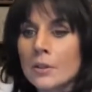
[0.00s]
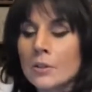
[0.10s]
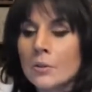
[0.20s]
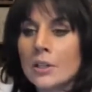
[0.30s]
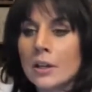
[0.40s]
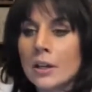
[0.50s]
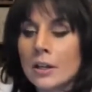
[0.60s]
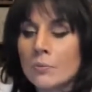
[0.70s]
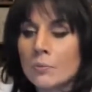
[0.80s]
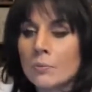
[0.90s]
You can,
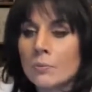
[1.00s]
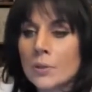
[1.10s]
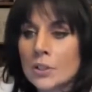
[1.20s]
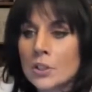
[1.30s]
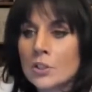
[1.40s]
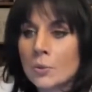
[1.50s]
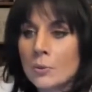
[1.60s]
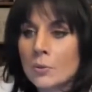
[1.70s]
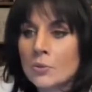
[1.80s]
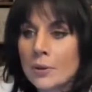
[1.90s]
and this is
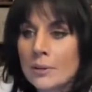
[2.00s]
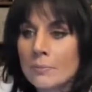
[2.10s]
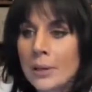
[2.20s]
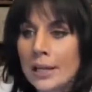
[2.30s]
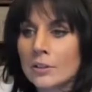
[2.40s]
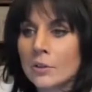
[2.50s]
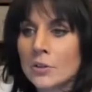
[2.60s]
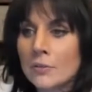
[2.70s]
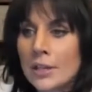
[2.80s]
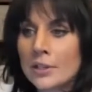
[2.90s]
what was written
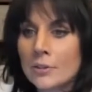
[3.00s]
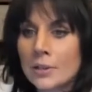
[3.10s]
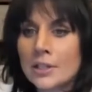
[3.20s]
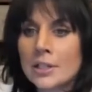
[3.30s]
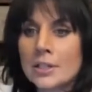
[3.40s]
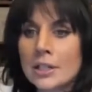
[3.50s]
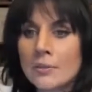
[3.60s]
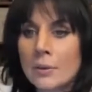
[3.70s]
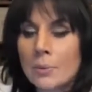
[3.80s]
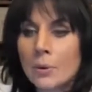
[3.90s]
peddlers of ignorance instead
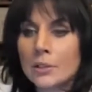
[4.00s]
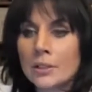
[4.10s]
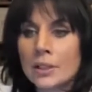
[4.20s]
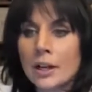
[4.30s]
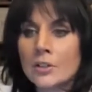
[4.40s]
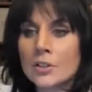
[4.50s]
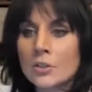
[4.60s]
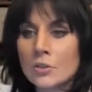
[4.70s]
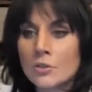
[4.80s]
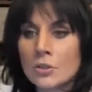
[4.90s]
of upholding the
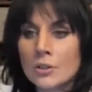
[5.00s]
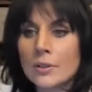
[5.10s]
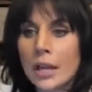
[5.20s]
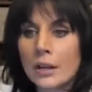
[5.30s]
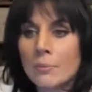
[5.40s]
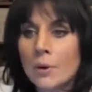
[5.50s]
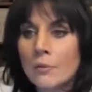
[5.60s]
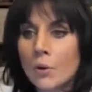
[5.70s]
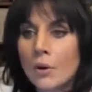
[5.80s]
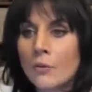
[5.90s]
Constitution, and
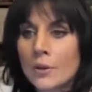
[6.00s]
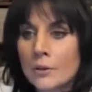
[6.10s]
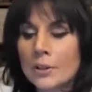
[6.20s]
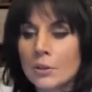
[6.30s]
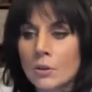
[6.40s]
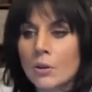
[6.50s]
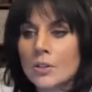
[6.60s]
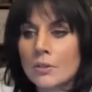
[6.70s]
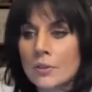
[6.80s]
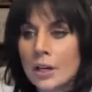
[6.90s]
above all, fearing the
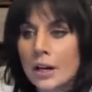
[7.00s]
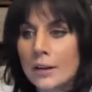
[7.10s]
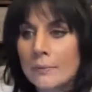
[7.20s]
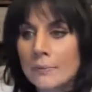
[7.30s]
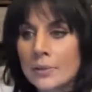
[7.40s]
laws of God.